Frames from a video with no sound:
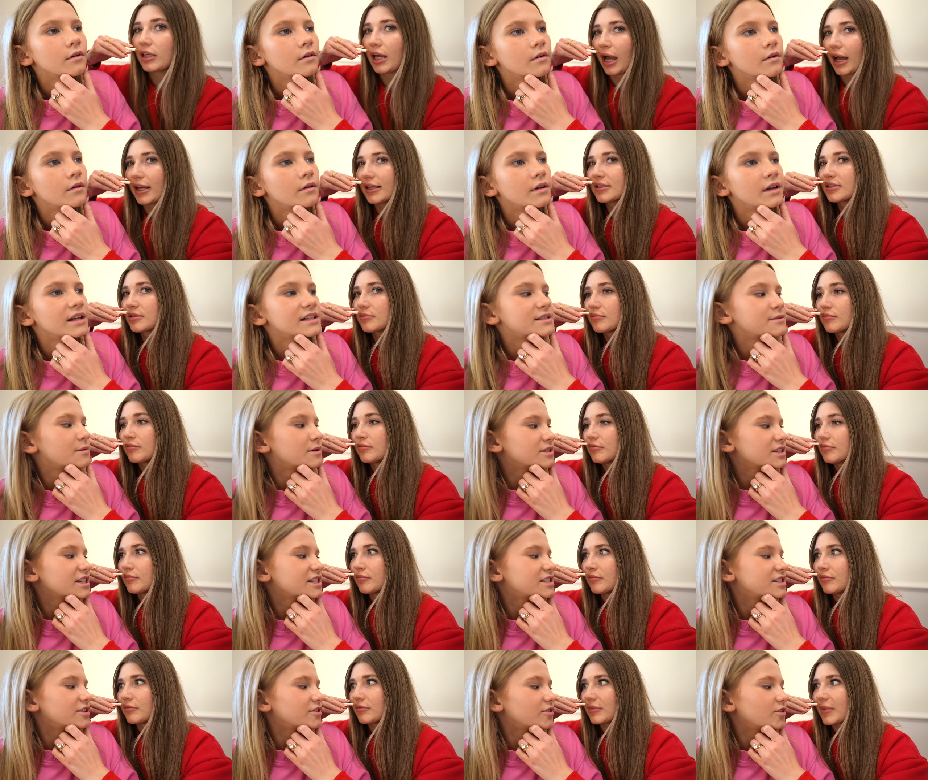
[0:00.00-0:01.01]
Speaker 1: guys, it smells like
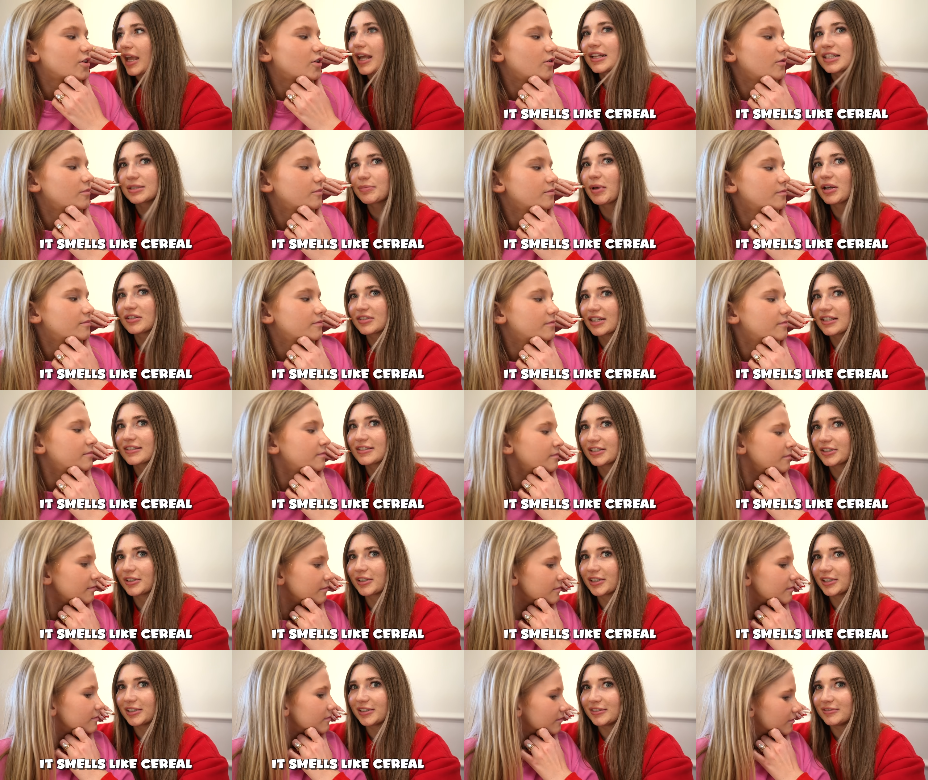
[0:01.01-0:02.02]
cereal. It smells like
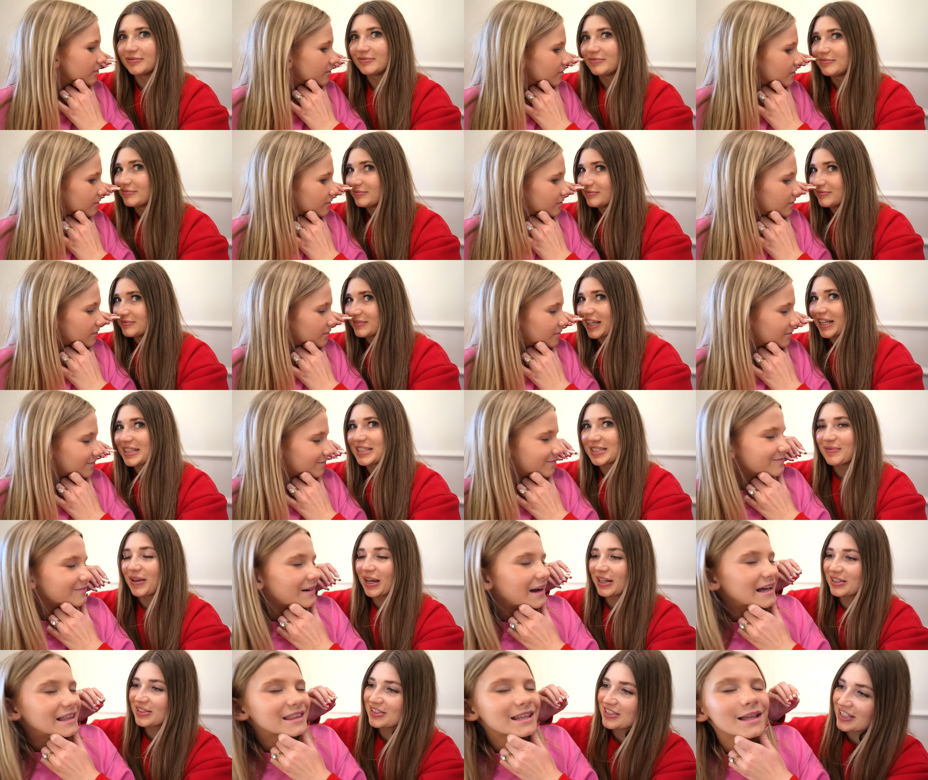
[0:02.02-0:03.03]
cereal. It
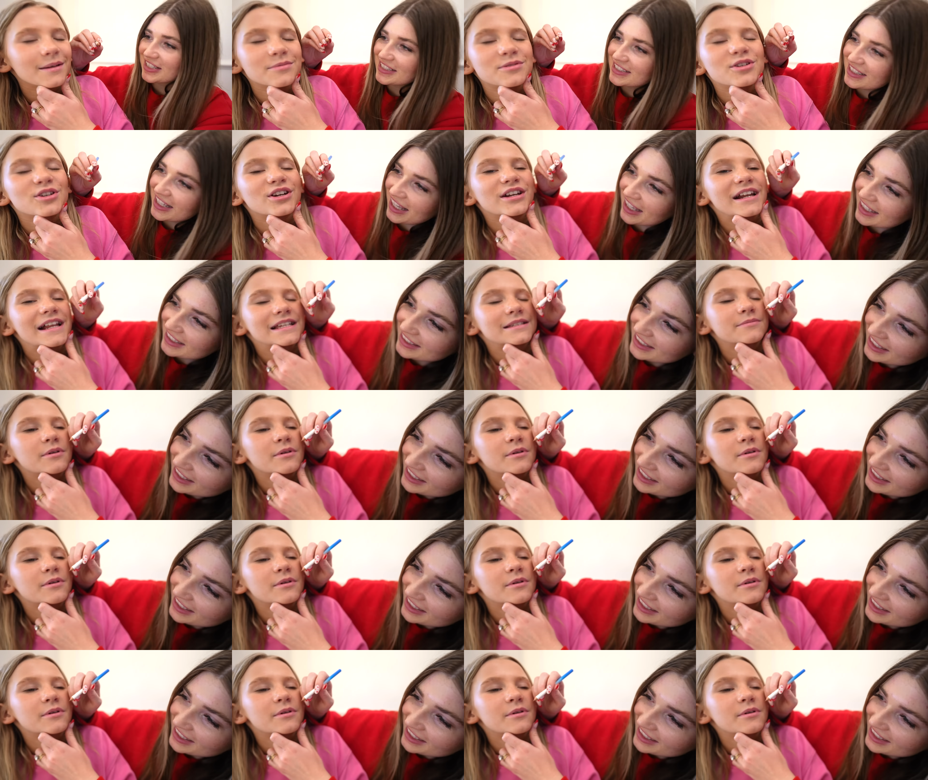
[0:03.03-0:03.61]
smells just like